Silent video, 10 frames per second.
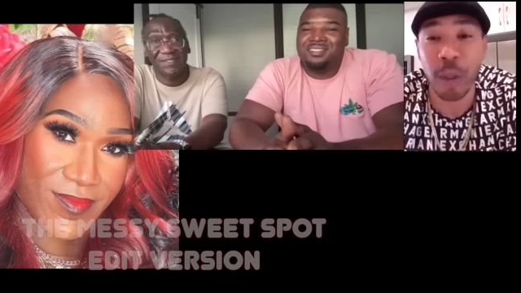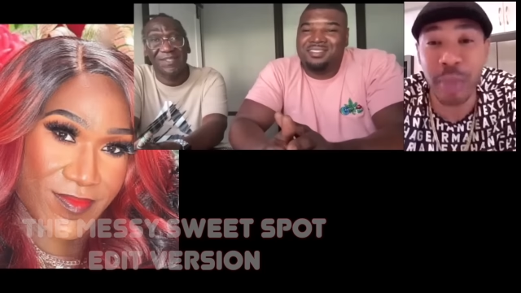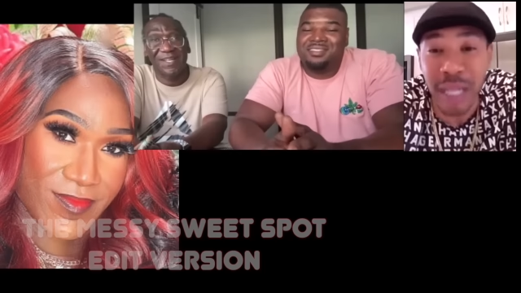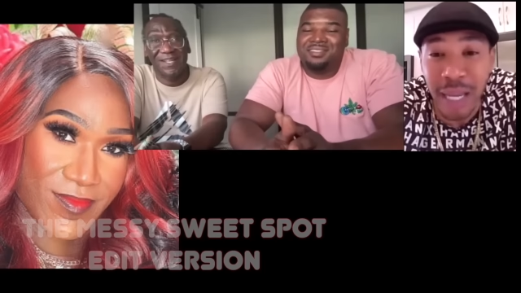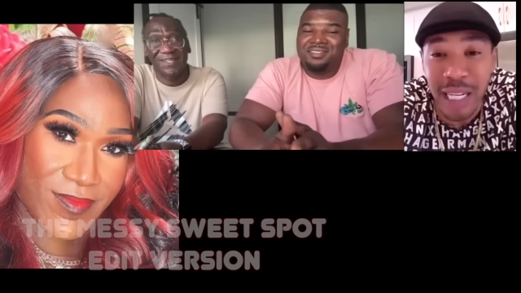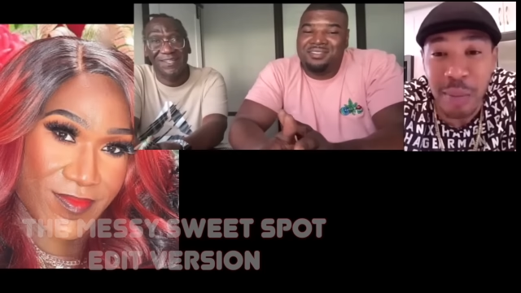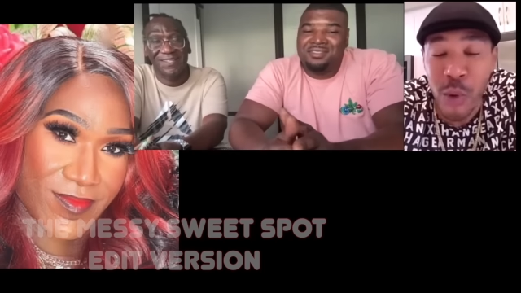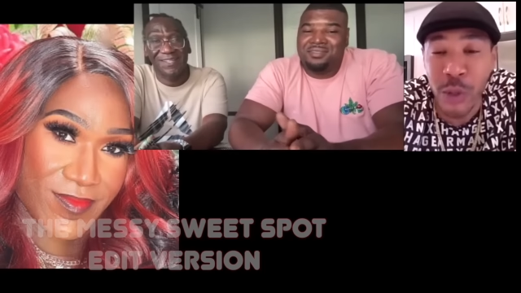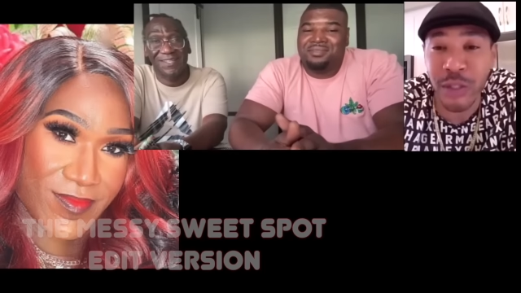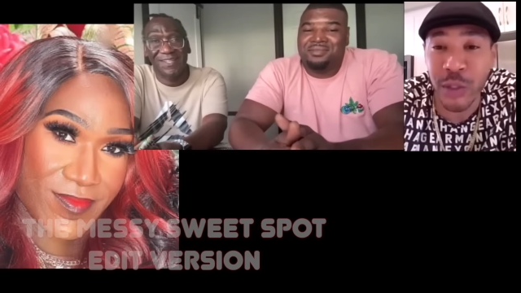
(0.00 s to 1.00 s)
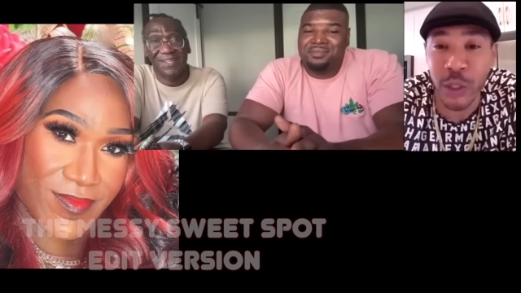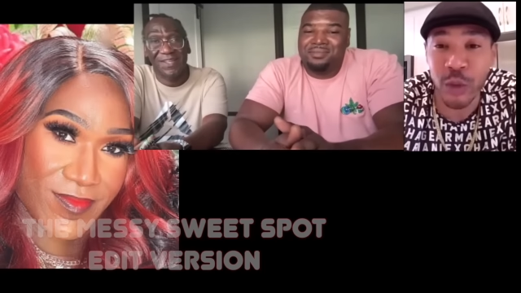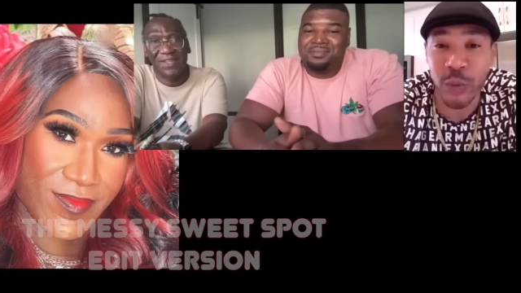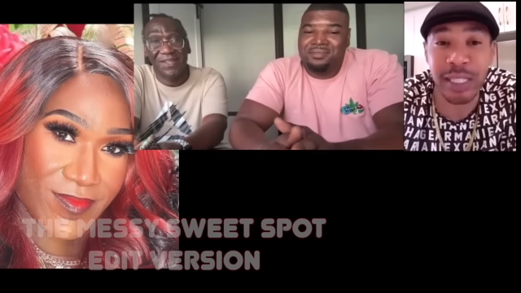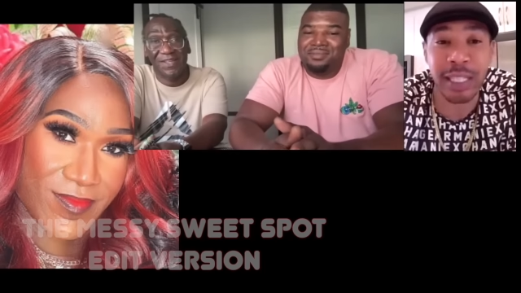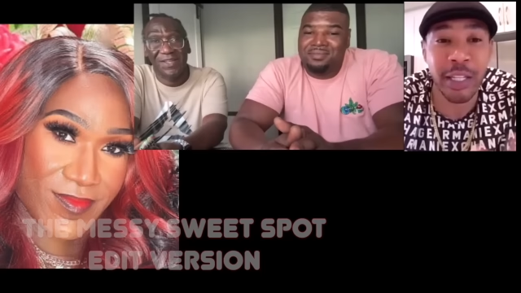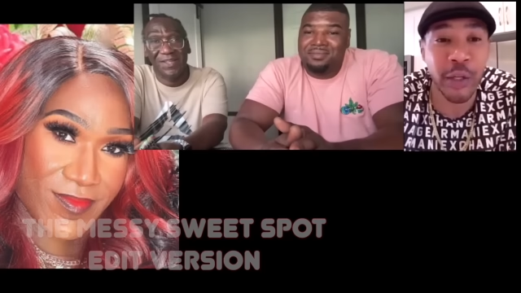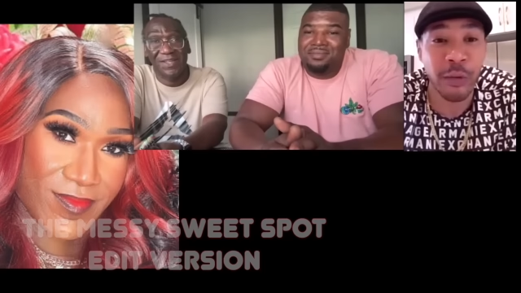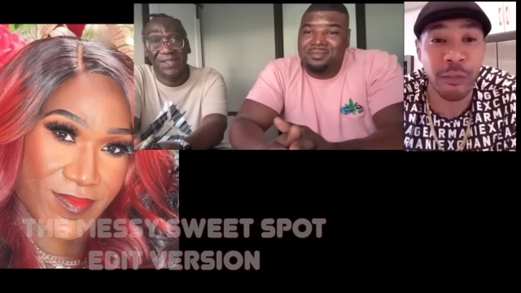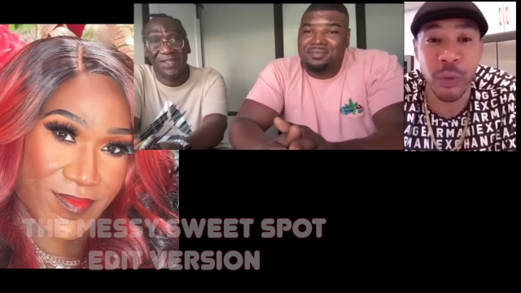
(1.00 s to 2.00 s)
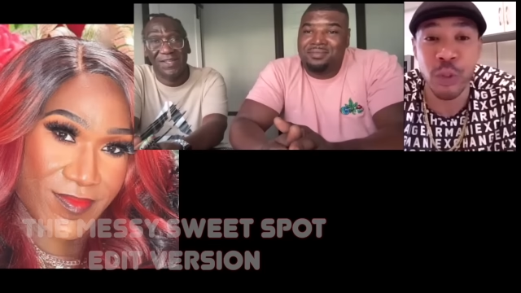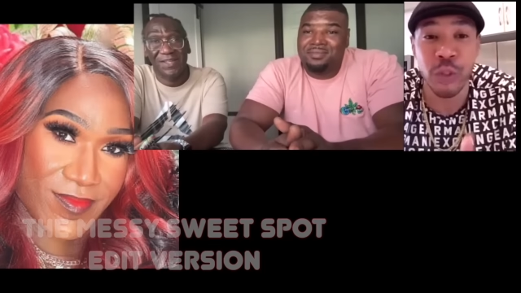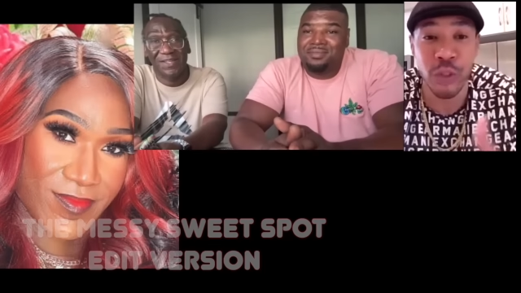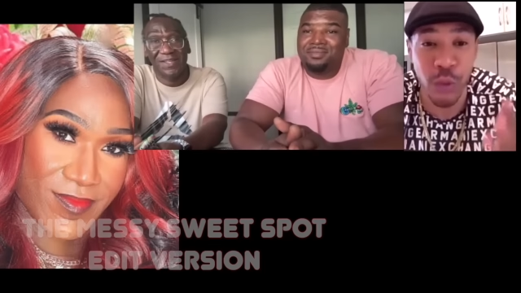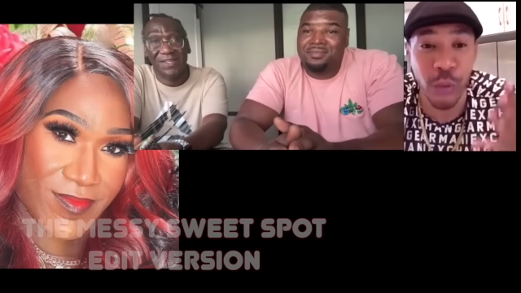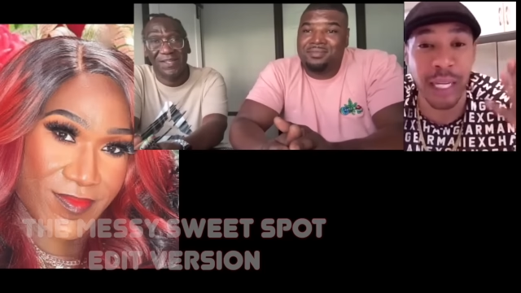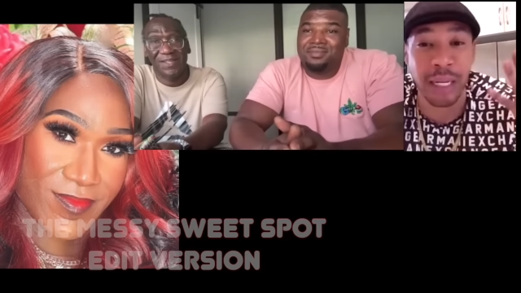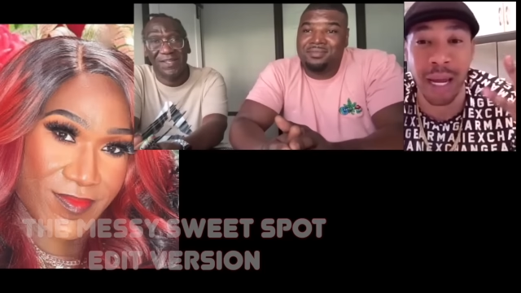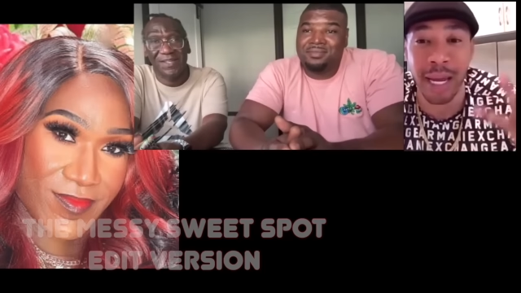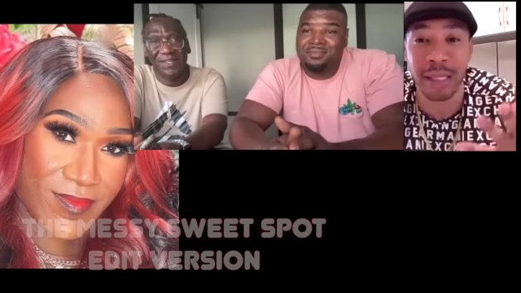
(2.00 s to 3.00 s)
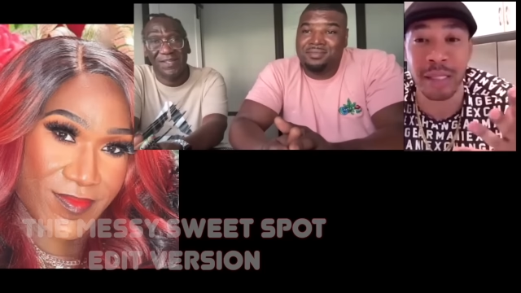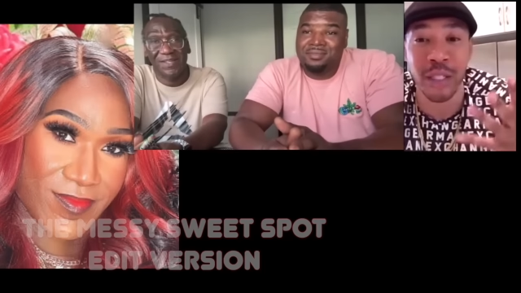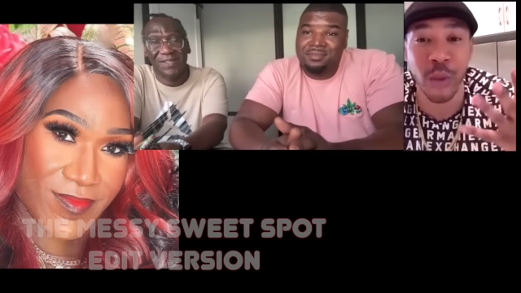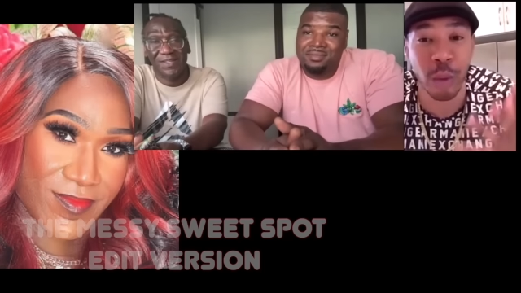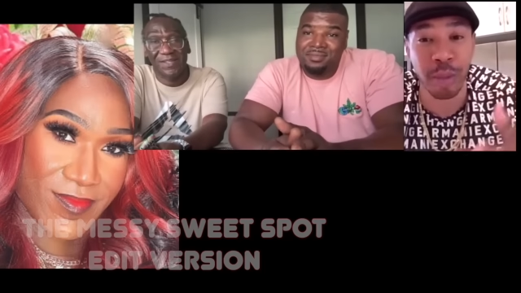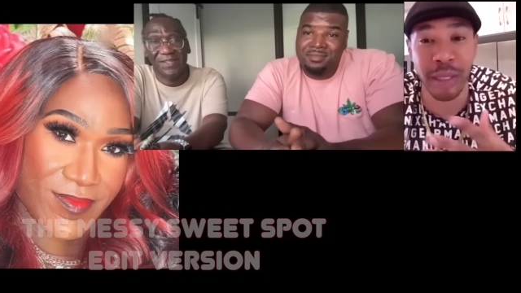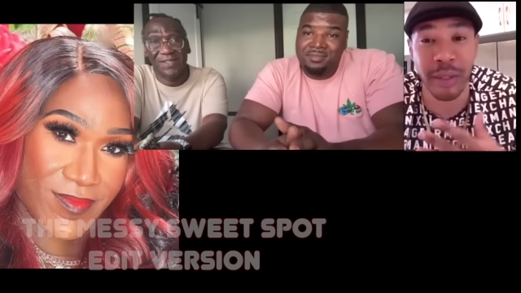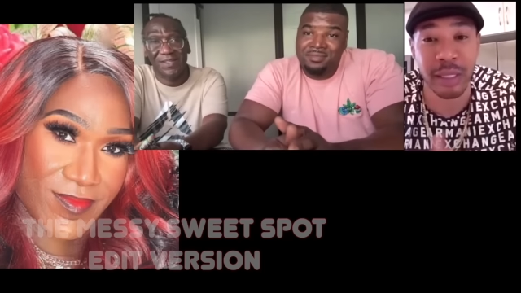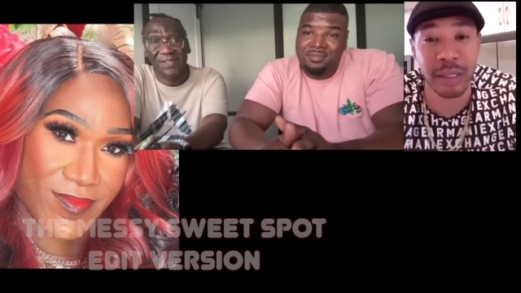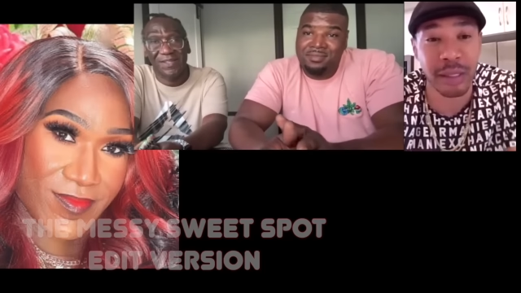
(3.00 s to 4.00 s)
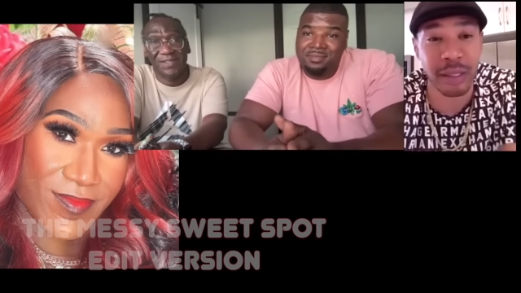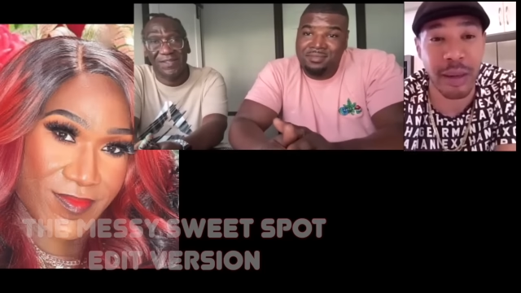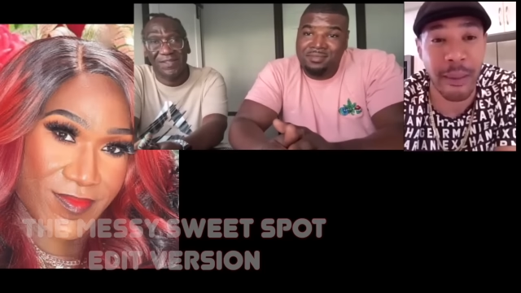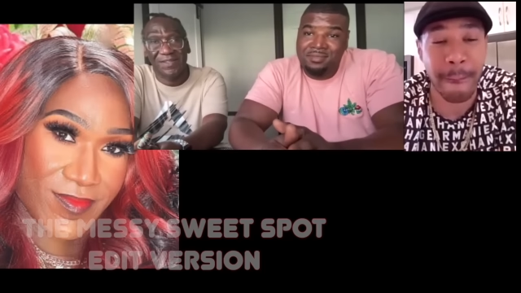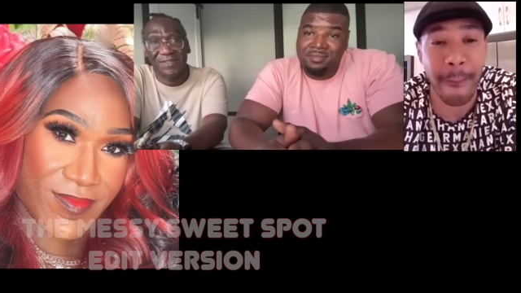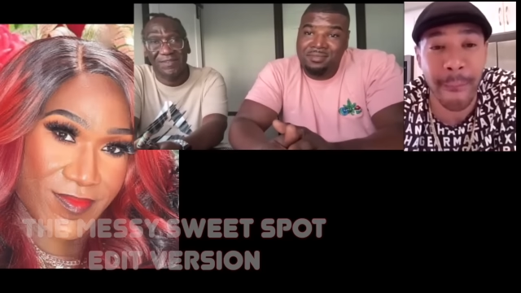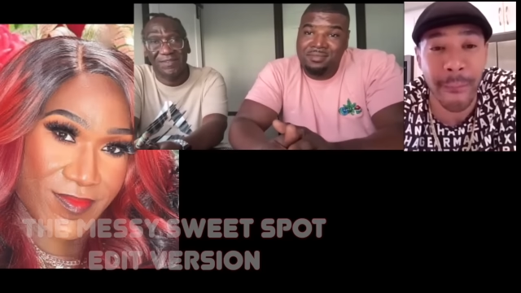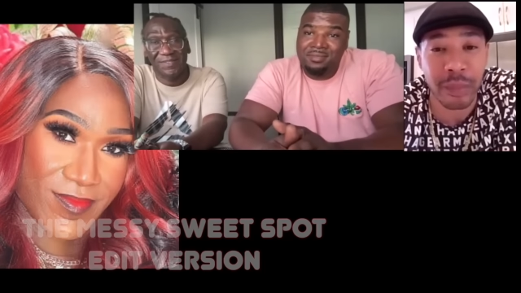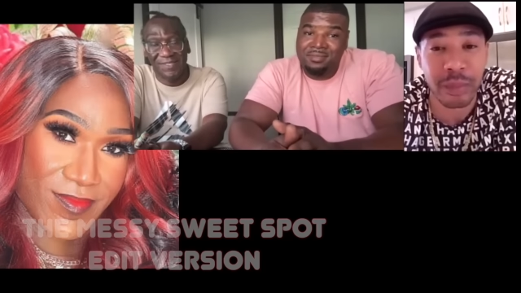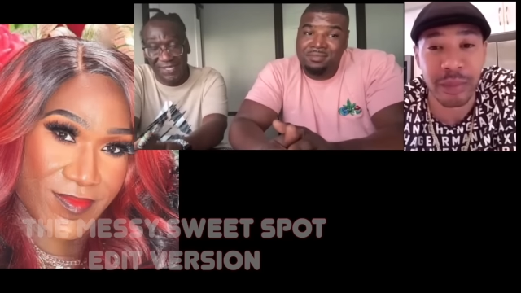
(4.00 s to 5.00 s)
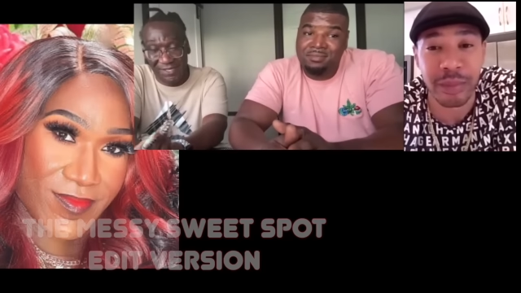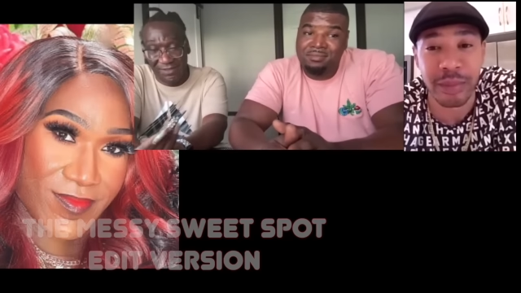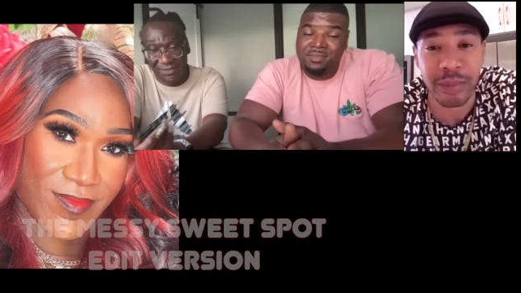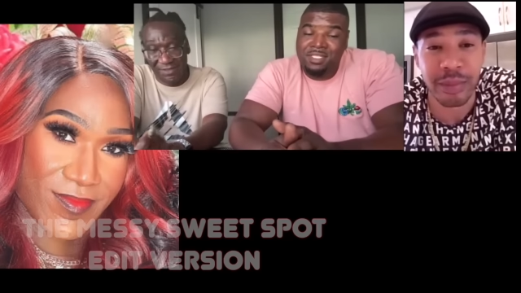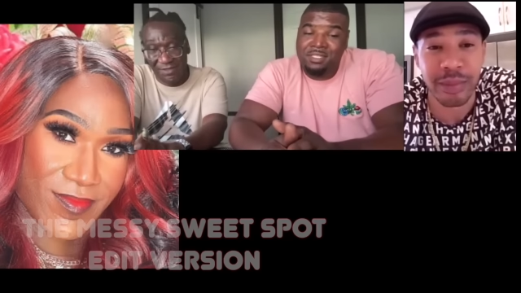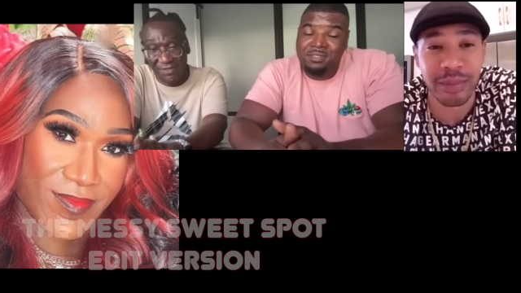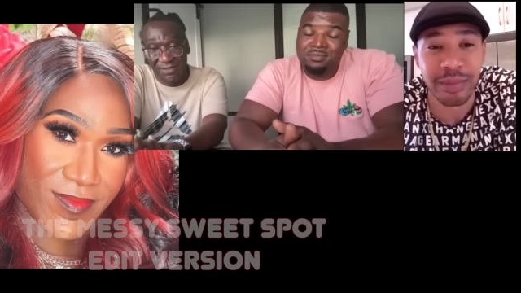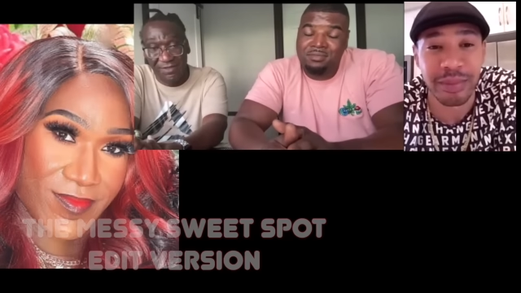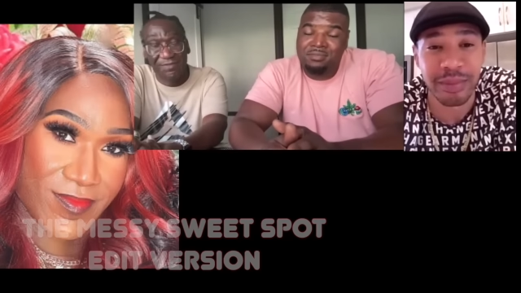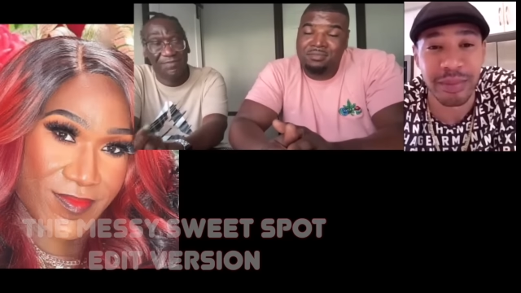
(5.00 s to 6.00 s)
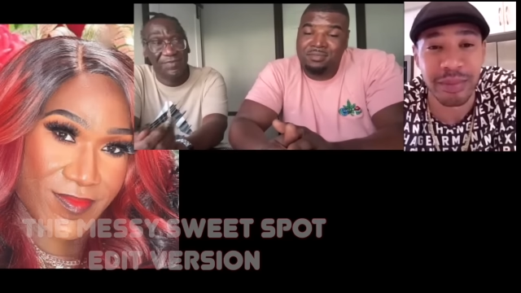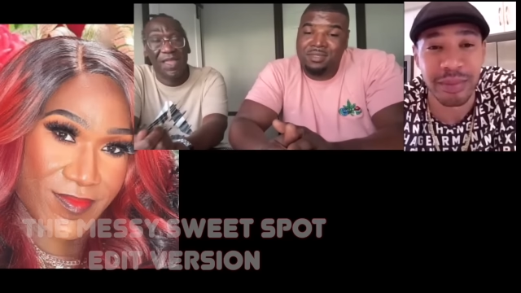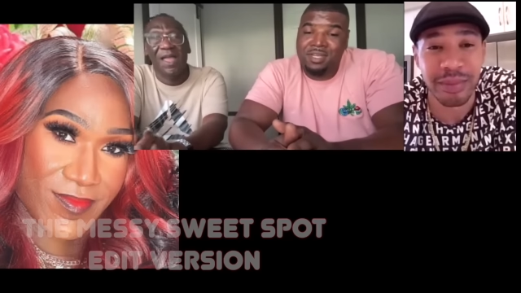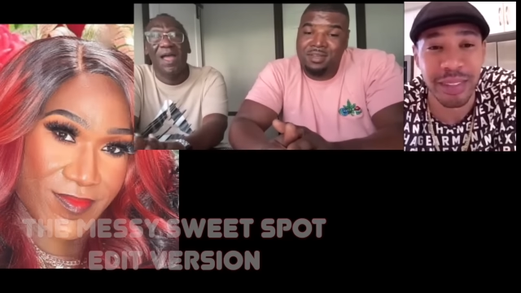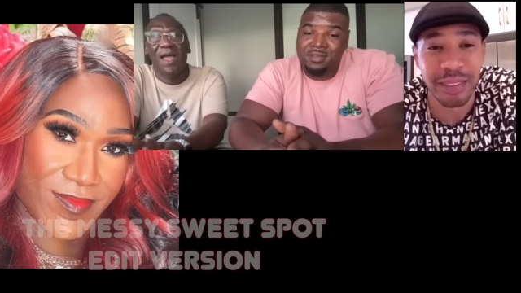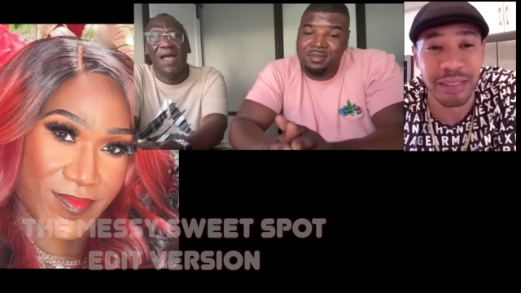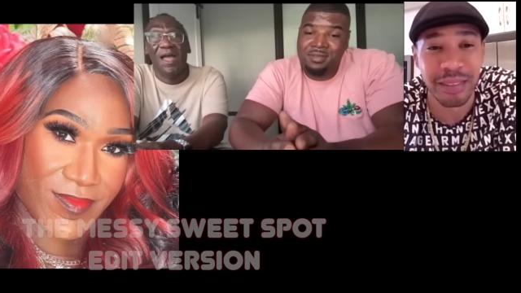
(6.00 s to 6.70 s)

Speaker 1: Will there be any more surgeries in the near future to enhance your appearance?
Speaker 2: Yeah. Yeah. Got